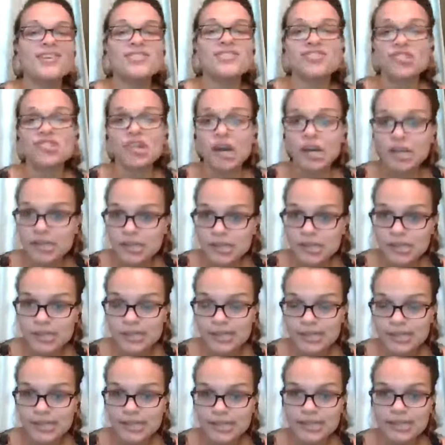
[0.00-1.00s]
strung,
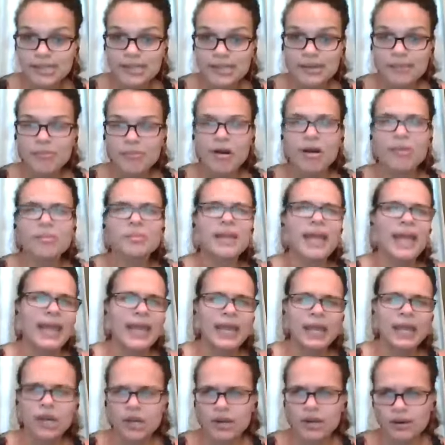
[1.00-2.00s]
probably
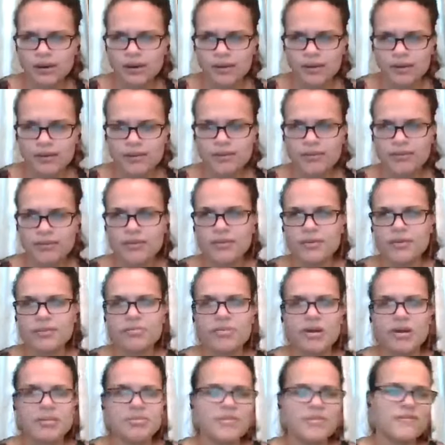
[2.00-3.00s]
anger,
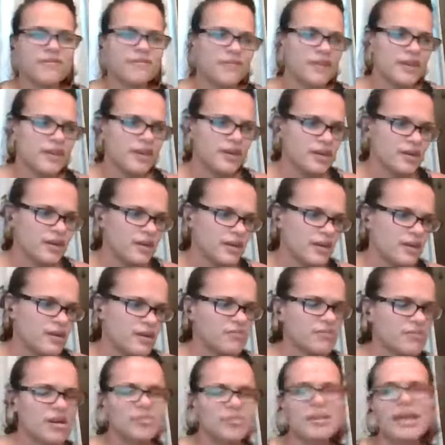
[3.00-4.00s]
probably fear,
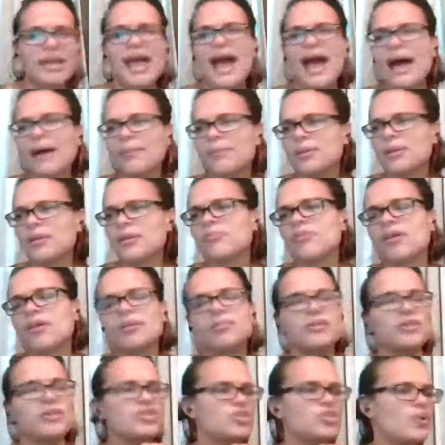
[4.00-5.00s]
probably happy,
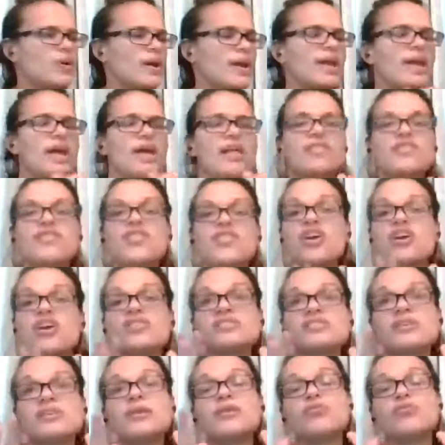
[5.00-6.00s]
probably joy. There
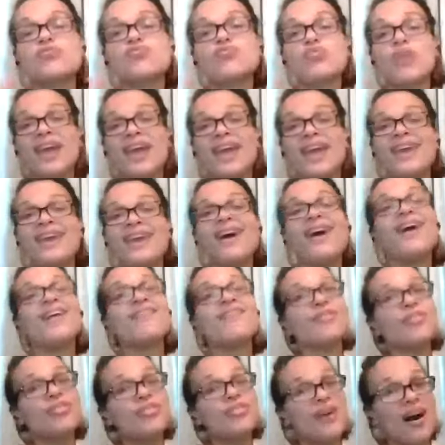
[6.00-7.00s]
is an array
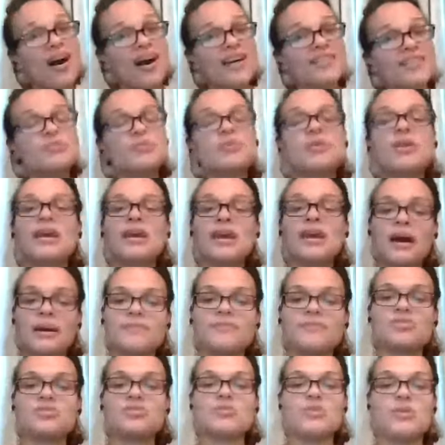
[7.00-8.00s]
of thoughts when it
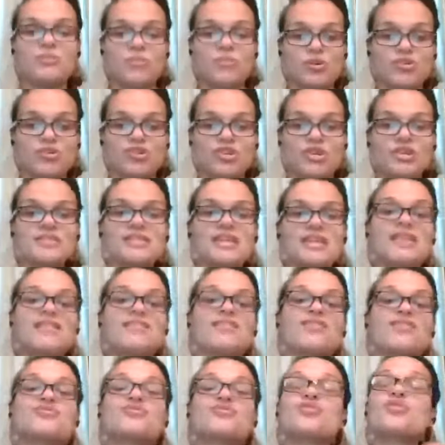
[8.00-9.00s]
comes to emotions, and
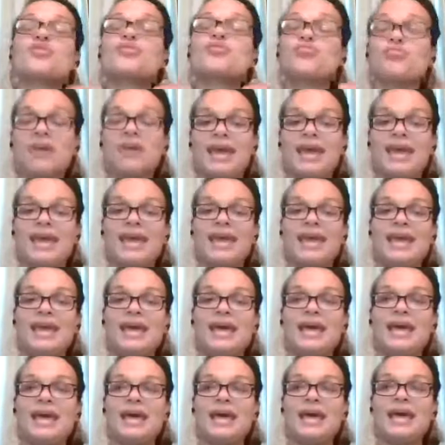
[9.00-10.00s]
there's an array
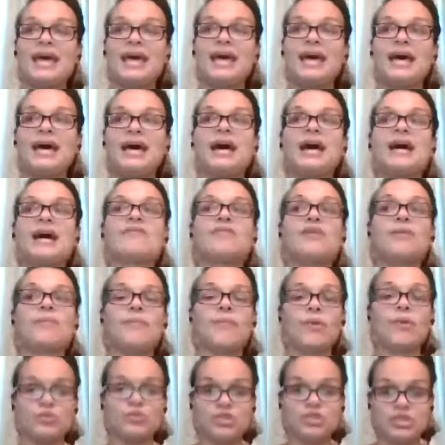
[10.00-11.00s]
of
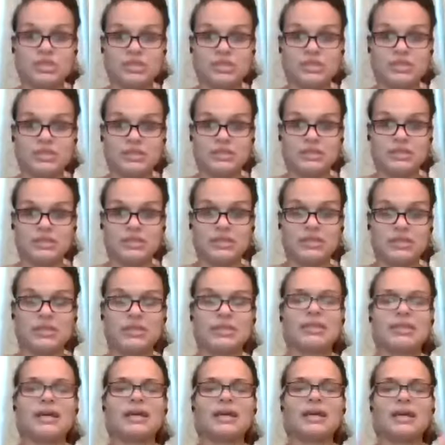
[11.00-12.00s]
emotions
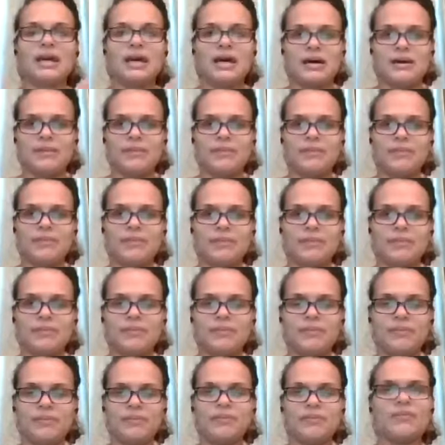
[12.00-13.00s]
that come
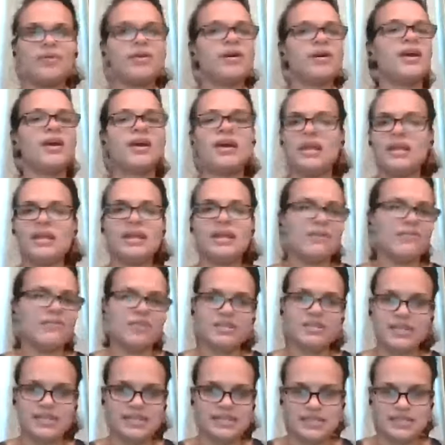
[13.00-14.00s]
in
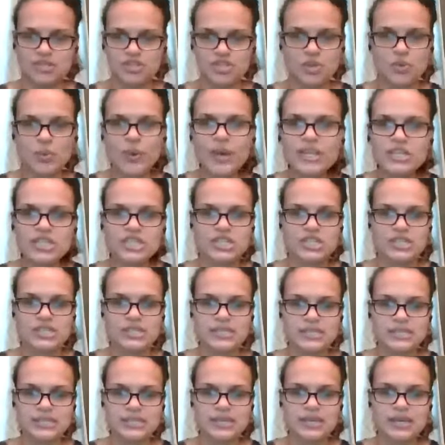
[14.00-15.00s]
everyday
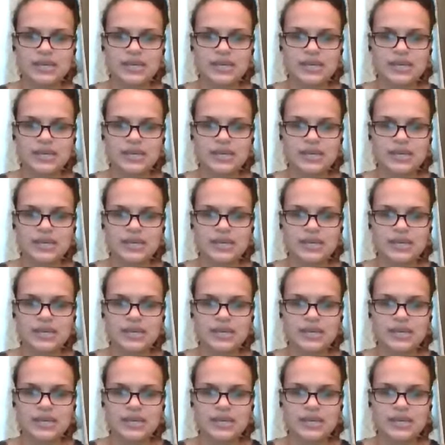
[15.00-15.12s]
situations.